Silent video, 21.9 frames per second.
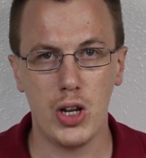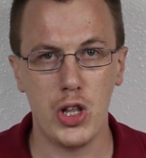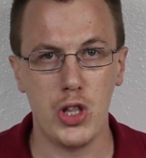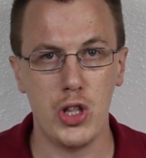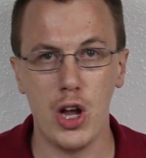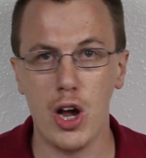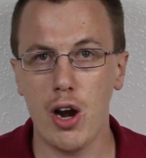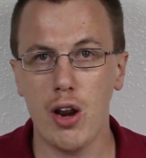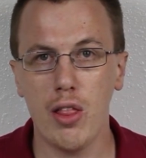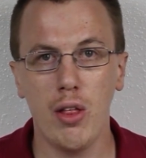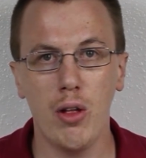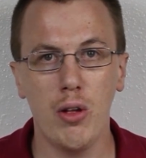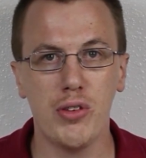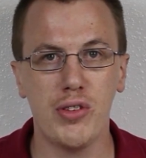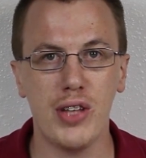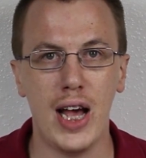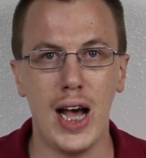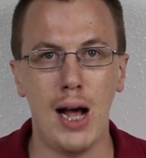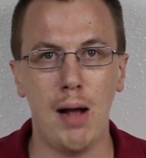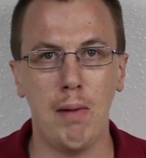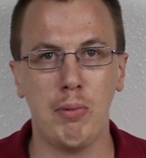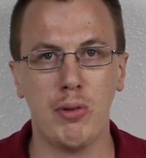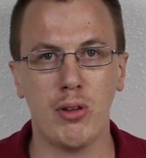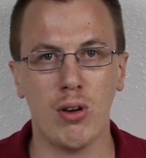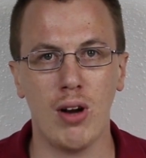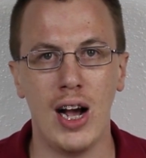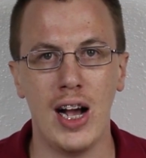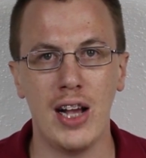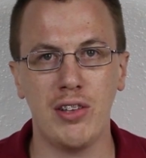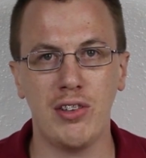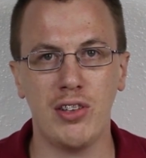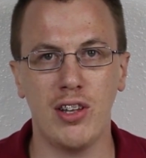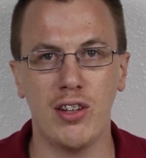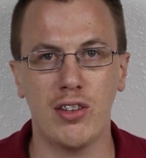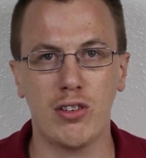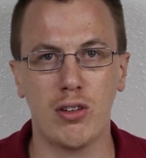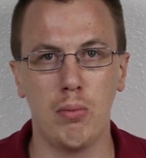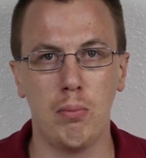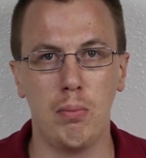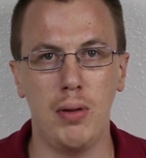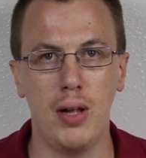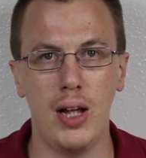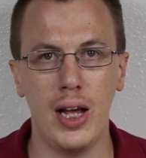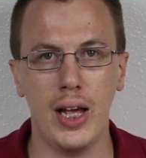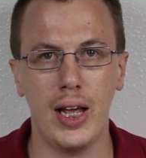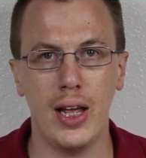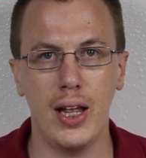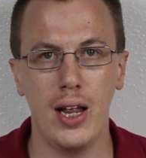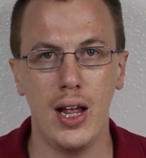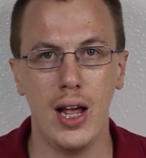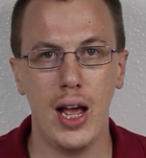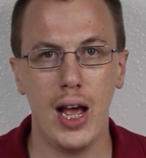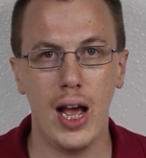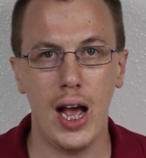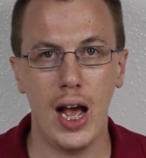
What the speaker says: None of those apps are ICS compliant,